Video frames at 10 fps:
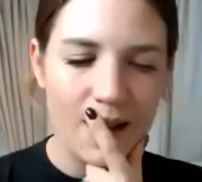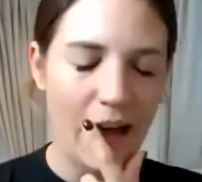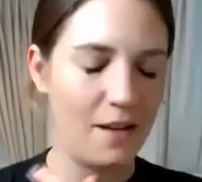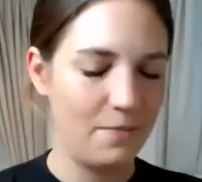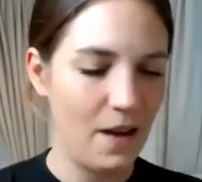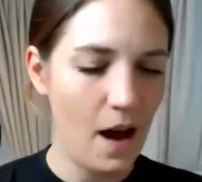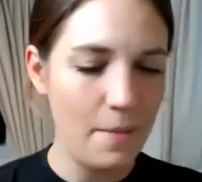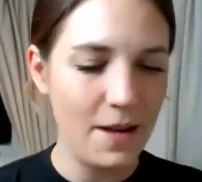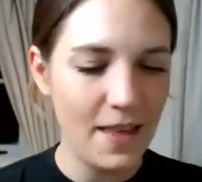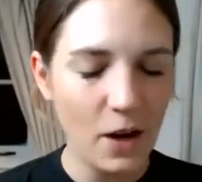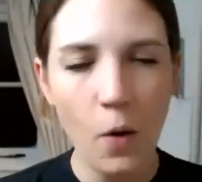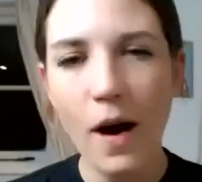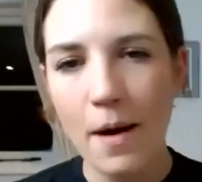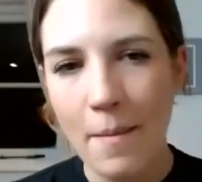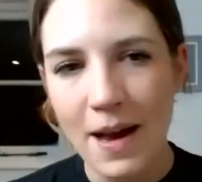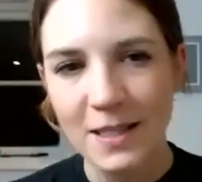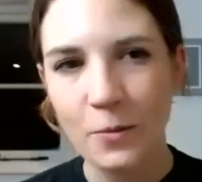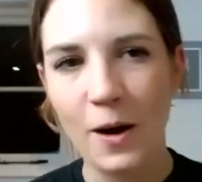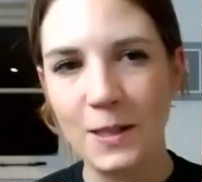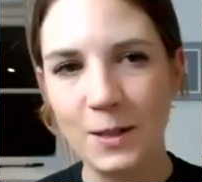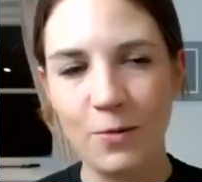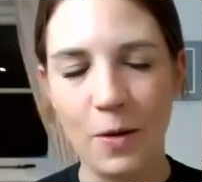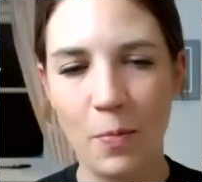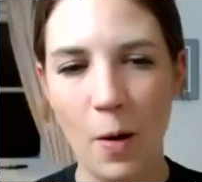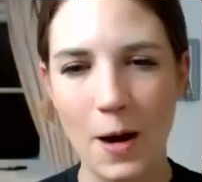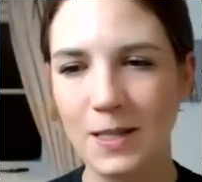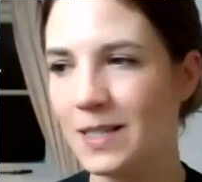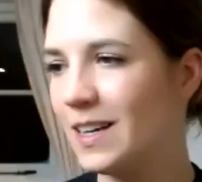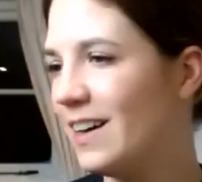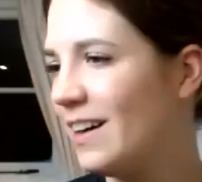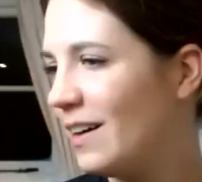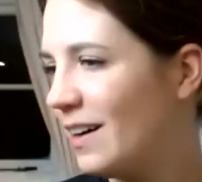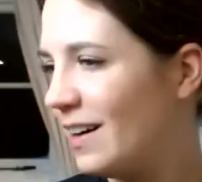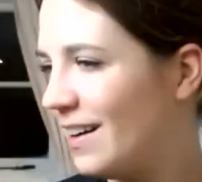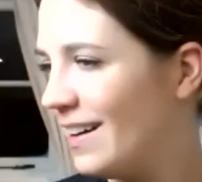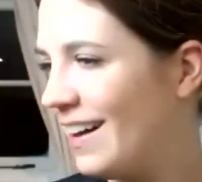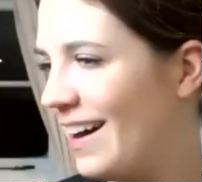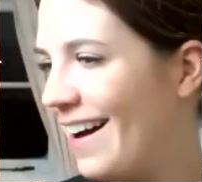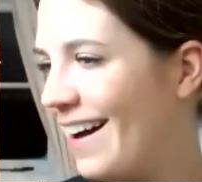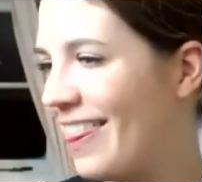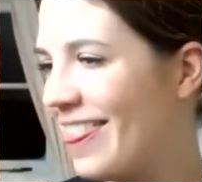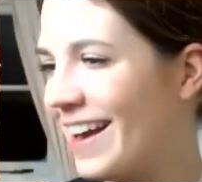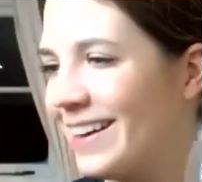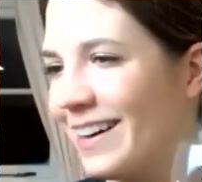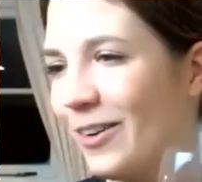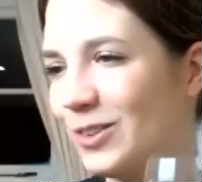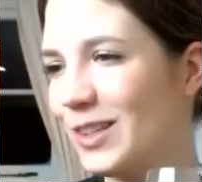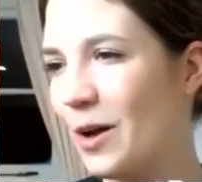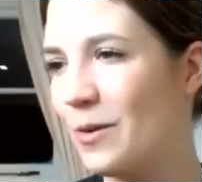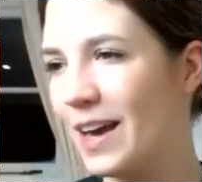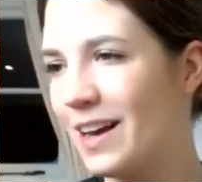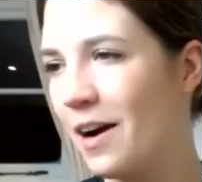Yeah, I mean, they're quite amazing wines for the price. I think also they